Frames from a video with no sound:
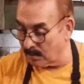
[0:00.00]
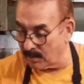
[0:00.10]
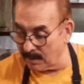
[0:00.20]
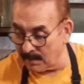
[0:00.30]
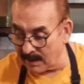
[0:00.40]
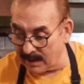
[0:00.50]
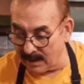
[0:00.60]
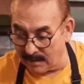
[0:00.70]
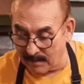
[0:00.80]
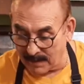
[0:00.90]
bring my
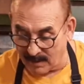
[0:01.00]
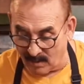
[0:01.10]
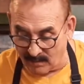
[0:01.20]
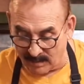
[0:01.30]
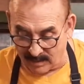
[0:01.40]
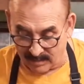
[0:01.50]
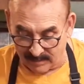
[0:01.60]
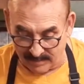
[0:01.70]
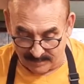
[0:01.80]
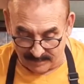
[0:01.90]
cake back over here.
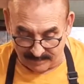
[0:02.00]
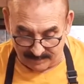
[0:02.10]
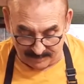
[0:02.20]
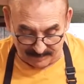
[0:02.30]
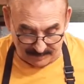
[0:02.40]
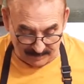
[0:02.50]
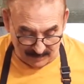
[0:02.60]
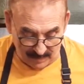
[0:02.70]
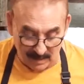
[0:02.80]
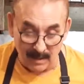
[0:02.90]

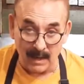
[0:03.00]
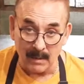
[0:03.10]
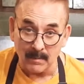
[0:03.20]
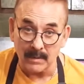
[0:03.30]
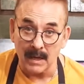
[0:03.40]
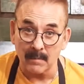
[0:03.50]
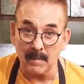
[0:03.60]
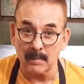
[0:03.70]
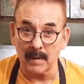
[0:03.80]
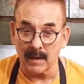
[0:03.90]
And we'll take
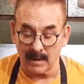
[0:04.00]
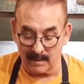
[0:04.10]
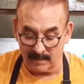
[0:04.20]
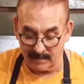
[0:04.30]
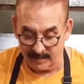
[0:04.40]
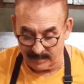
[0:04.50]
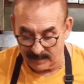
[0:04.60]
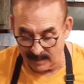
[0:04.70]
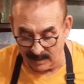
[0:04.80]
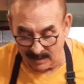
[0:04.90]
my pan
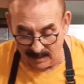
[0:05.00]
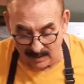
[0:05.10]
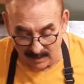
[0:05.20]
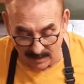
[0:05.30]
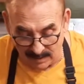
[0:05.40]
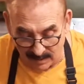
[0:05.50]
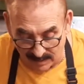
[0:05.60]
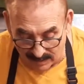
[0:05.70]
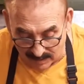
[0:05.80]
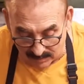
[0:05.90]

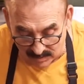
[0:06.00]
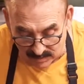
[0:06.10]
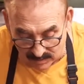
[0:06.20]
and I'm just